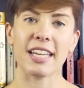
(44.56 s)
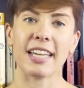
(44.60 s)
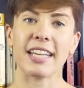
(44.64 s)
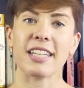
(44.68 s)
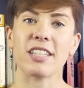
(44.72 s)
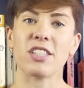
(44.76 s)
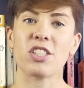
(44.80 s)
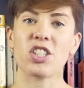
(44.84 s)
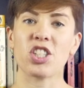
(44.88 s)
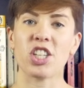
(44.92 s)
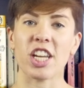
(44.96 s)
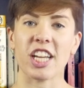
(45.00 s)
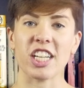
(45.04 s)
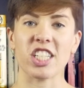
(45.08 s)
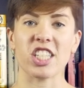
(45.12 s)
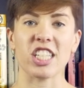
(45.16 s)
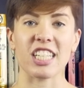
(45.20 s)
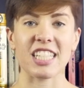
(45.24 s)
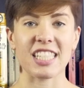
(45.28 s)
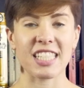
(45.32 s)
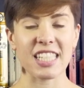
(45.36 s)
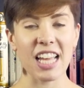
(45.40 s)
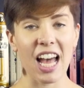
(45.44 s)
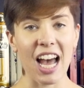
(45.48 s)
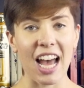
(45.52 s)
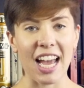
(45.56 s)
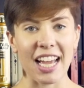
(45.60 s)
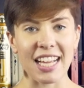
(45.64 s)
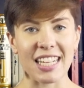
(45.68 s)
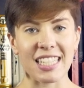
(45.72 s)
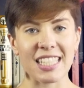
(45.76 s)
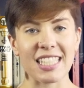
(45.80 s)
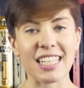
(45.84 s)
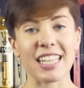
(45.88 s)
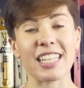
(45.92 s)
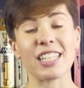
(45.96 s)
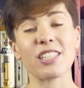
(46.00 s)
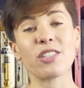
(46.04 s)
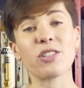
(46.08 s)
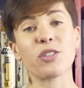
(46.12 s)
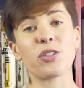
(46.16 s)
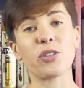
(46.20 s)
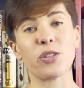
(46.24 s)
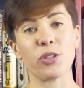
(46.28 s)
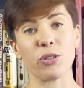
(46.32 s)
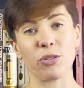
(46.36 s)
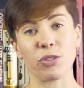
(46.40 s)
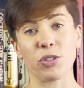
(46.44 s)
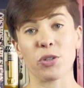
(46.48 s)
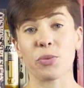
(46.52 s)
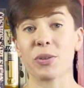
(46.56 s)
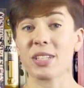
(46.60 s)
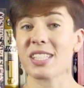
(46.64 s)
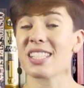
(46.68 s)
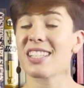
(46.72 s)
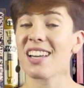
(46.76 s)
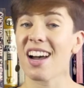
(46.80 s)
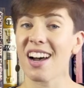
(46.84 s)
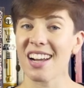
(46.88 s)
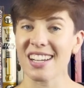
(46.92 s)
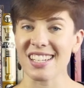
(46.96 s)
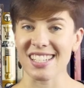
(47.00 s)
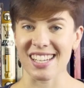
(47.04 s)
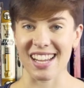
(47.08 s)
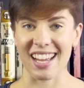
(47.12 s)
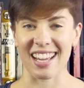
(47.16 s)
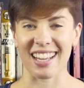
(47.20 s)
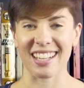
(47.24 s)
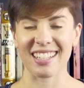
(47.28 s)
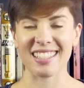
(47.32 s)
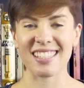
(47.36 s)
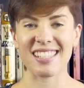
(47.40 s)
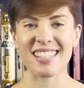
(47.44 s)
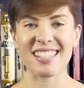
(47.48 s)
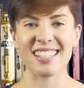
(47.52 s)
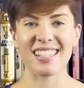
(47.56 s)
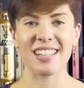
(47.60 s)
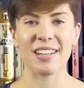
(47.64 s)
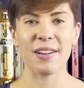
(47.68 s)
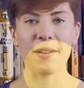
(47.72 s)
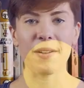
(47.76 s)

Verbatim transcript: like it's changing size is due to its context.